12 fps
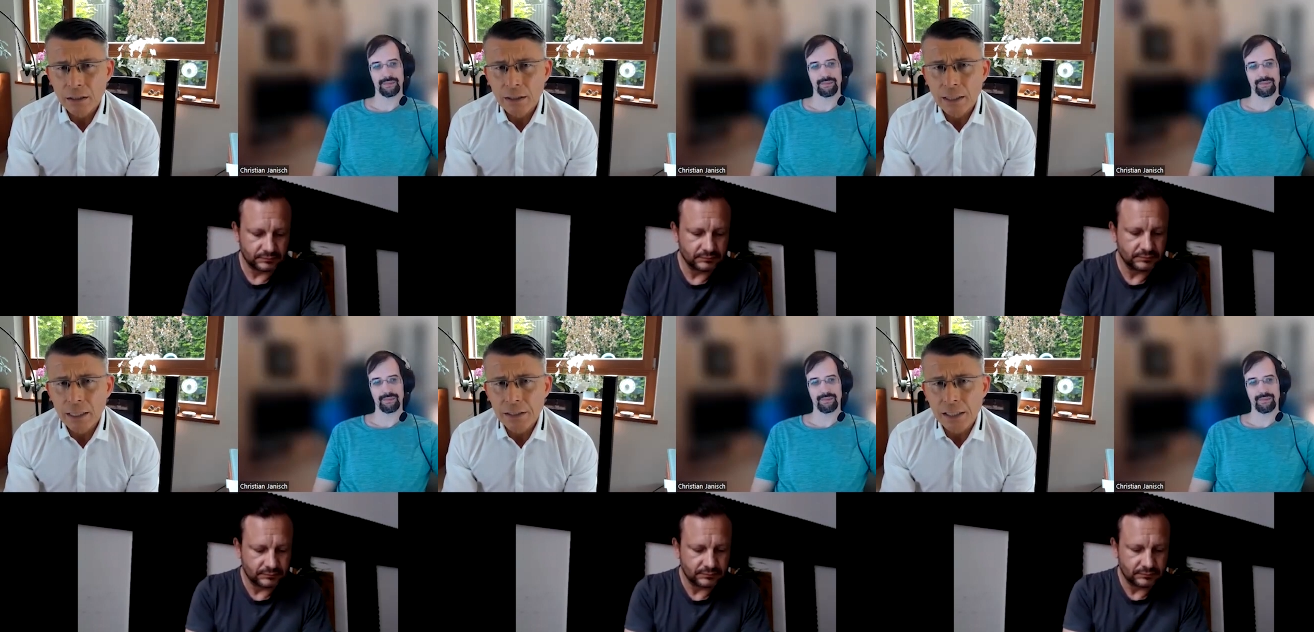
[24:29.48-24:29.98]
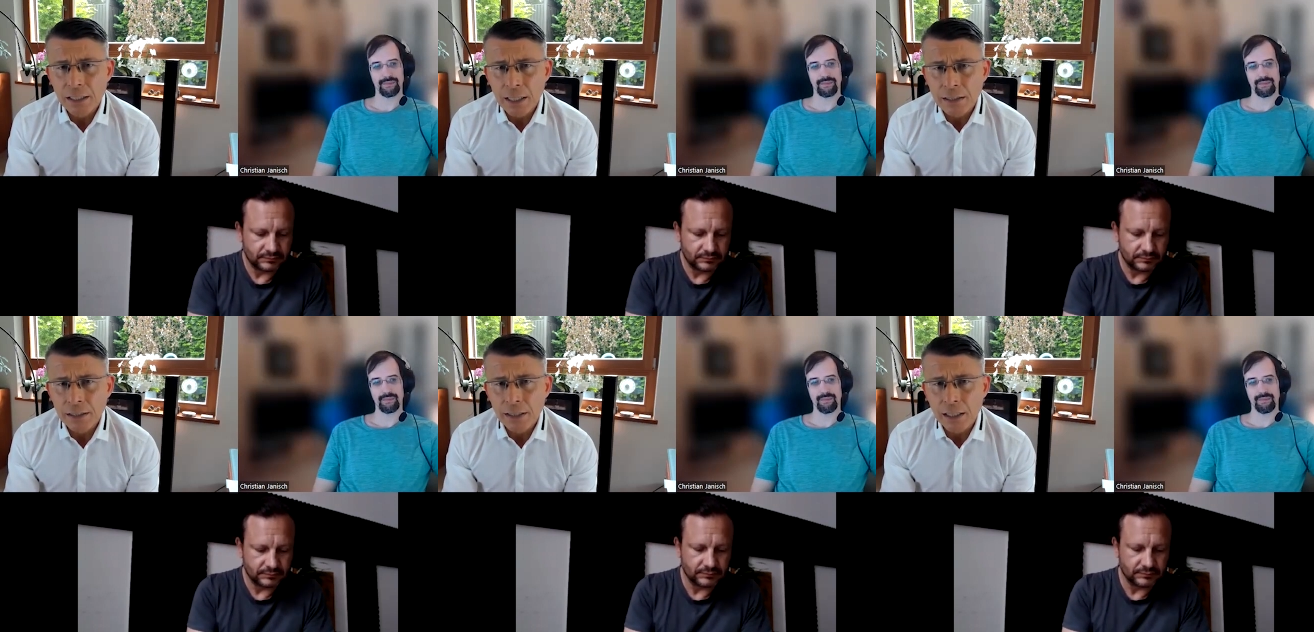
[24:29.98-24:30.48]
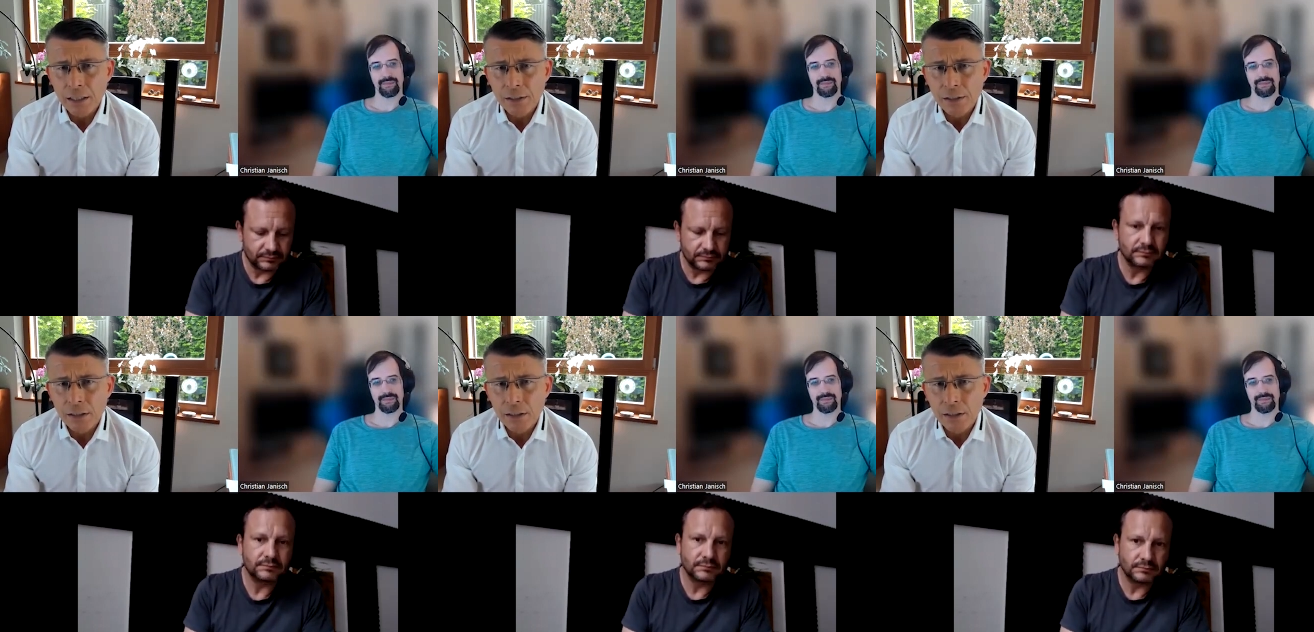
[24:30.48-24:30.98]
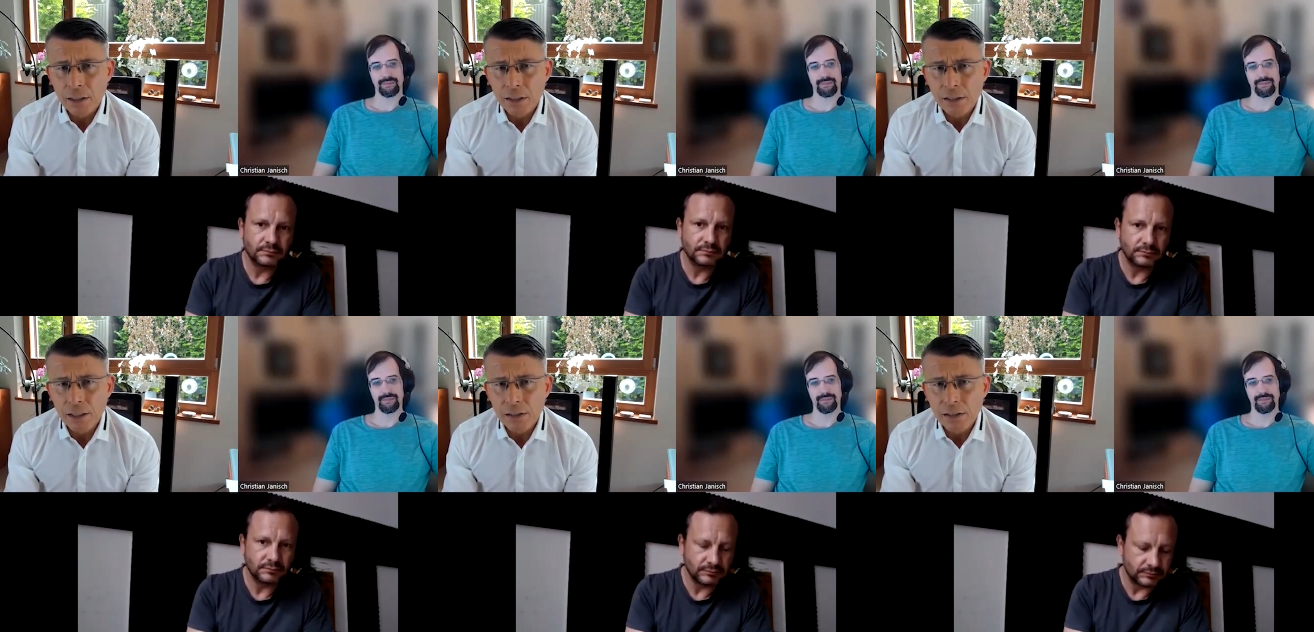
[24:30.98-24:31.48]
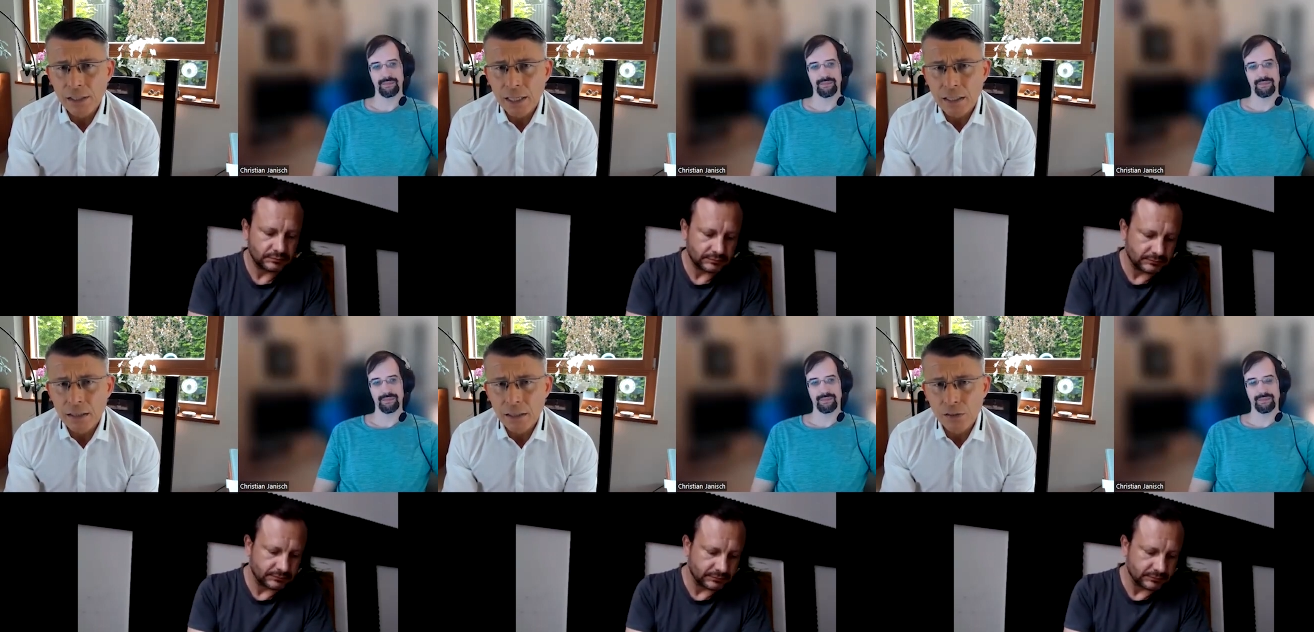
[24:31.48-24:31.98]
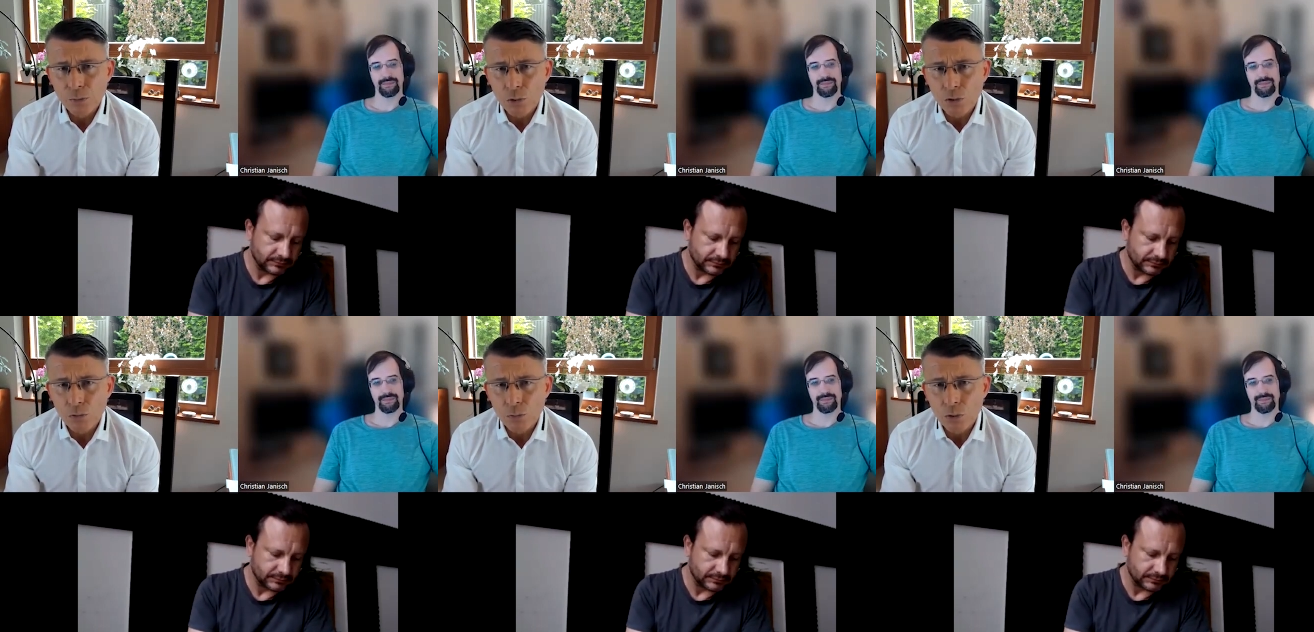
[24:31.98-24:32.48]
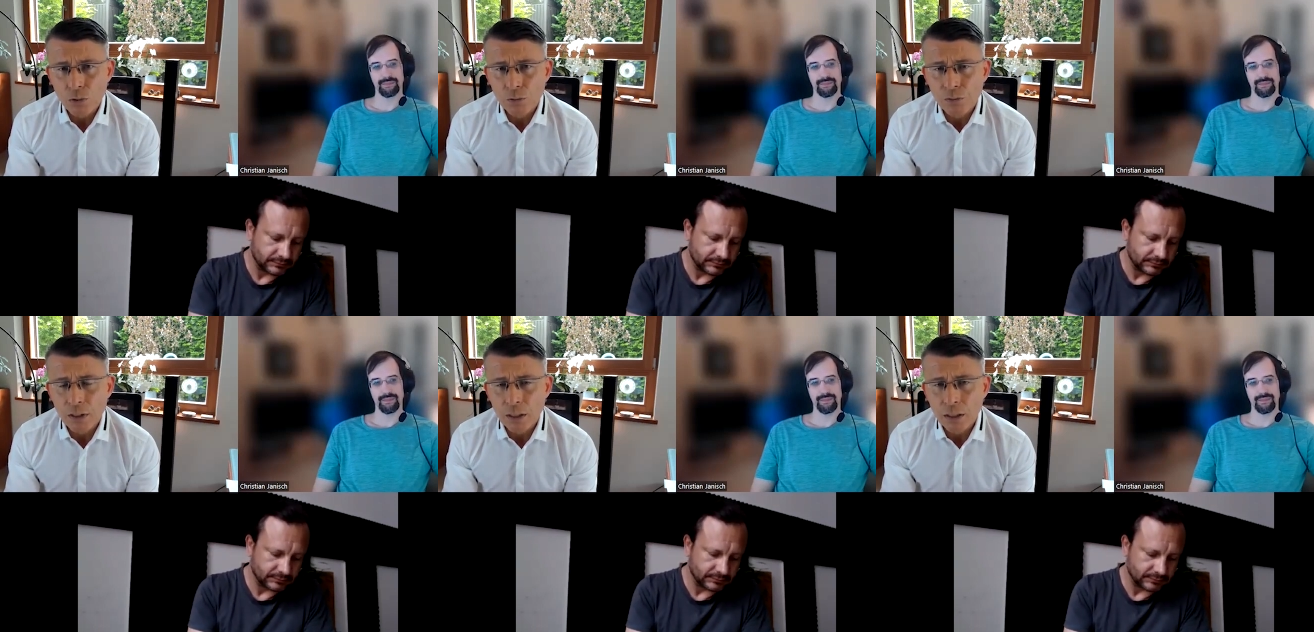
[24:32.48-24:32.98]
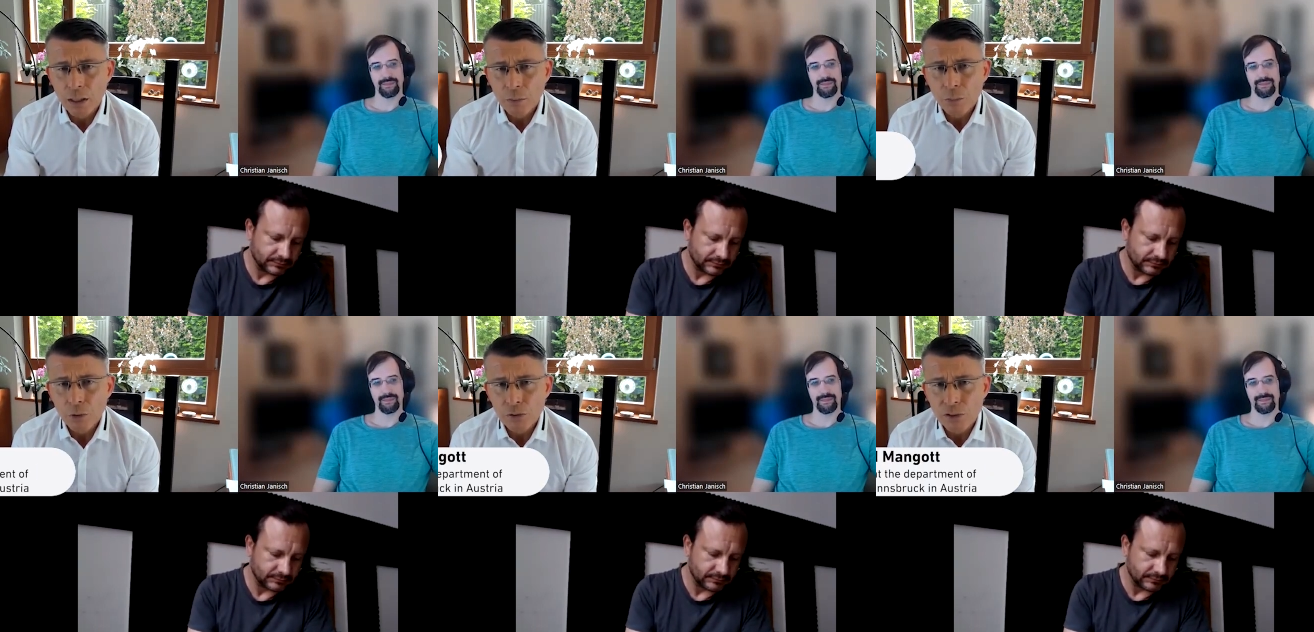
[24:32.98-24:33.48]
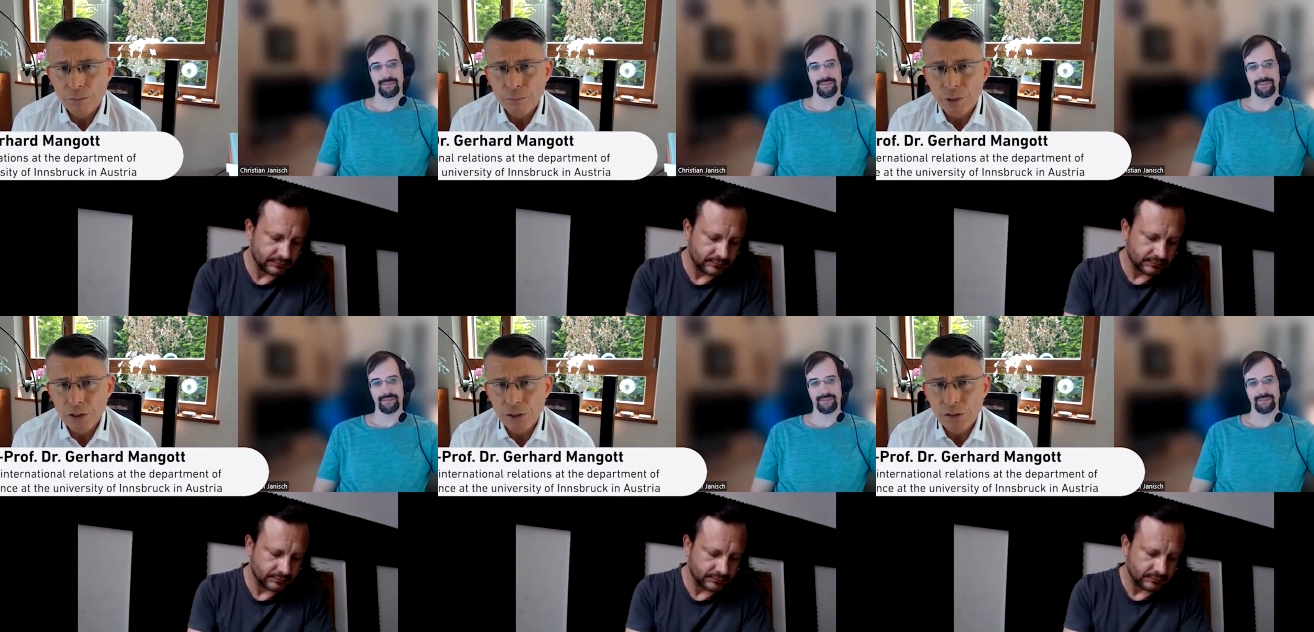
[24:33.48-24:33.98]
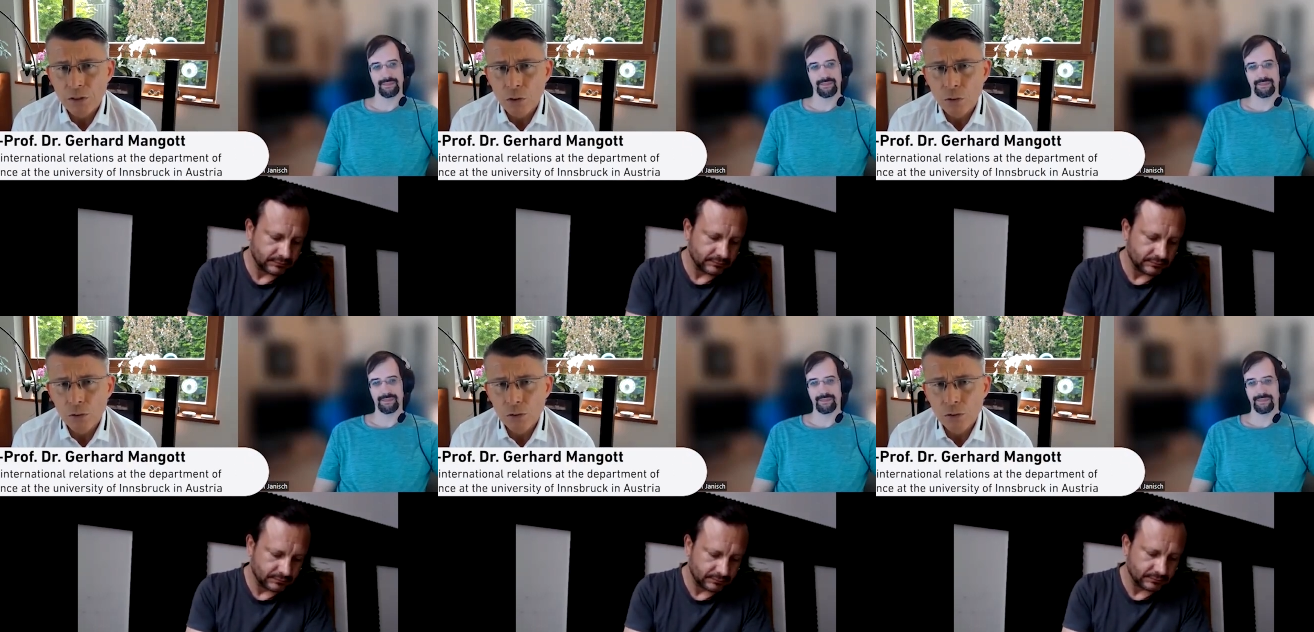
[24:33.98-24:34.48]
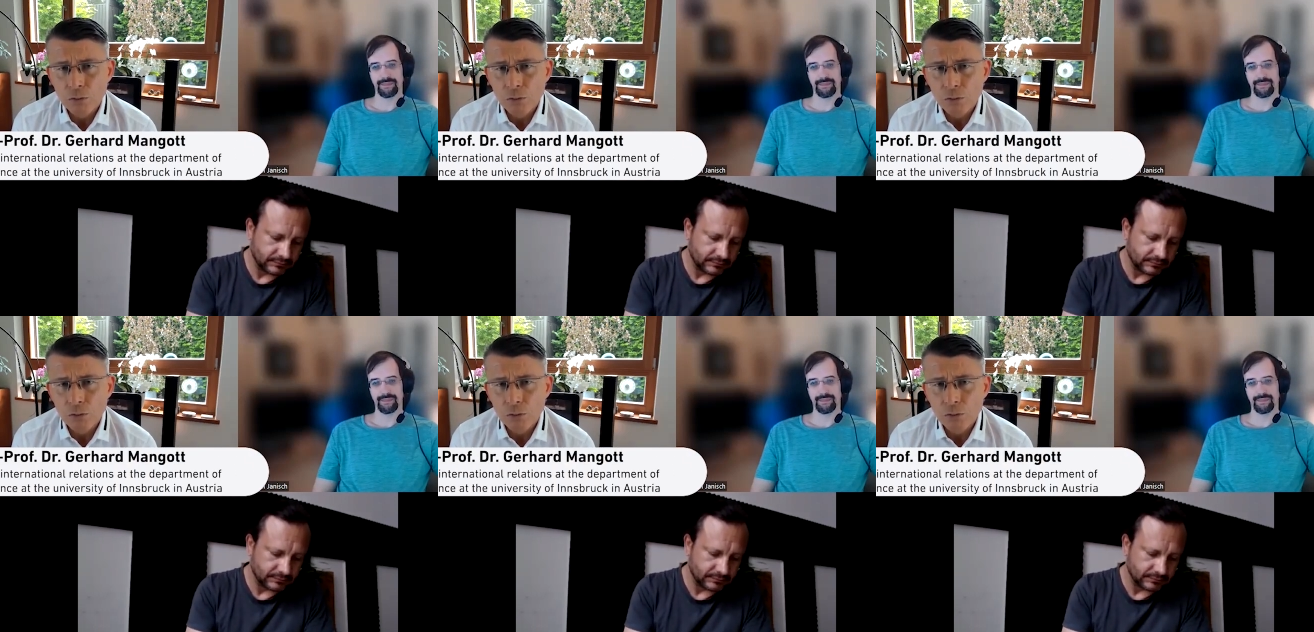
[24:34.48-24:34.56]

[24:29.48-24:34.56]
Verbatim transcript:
Speaker 1: 1990s. And uh, since then, this was one of the most ambitious goals